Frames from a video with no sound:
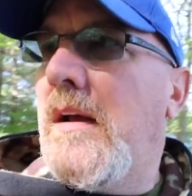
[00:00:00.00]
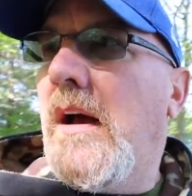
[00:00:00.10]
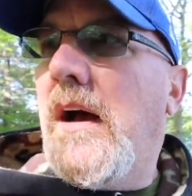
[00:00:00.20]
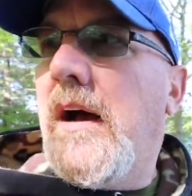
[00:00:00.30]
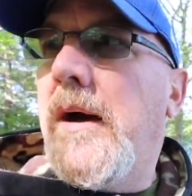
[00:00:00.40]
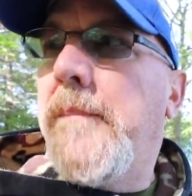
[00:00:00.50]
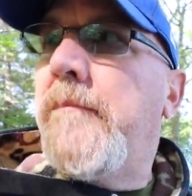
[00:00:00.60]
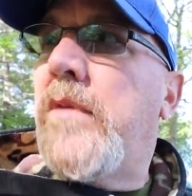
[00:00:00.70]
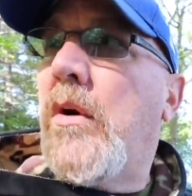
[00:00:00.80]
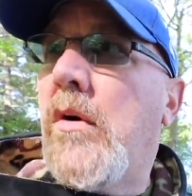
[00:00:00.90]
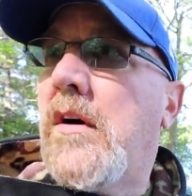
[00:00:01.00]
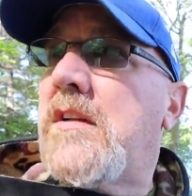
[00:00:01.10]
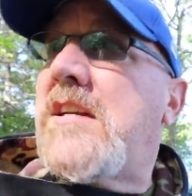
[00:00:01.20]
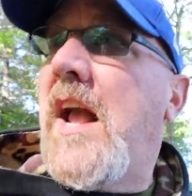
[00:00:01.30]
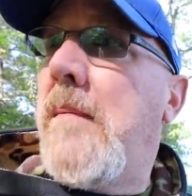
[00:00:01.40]
or
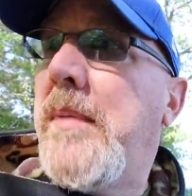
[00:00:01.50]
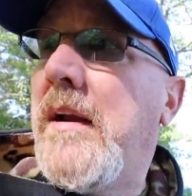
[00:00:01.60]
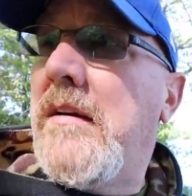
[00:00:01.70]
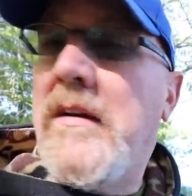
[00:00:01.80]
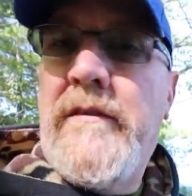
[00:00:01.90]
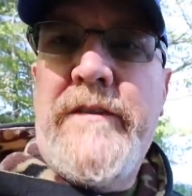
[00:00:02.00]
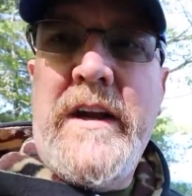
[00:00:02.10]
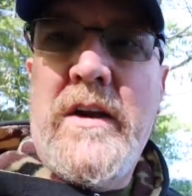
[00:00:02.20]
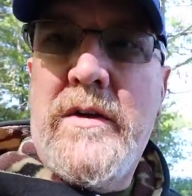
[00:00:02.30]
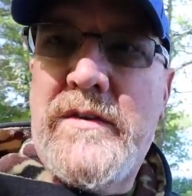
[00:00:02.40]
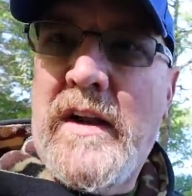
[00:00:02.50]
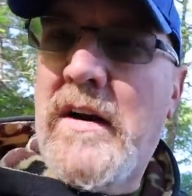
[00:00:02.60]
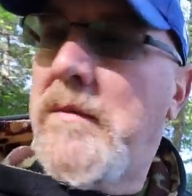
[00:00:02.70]
just camping videos that I'm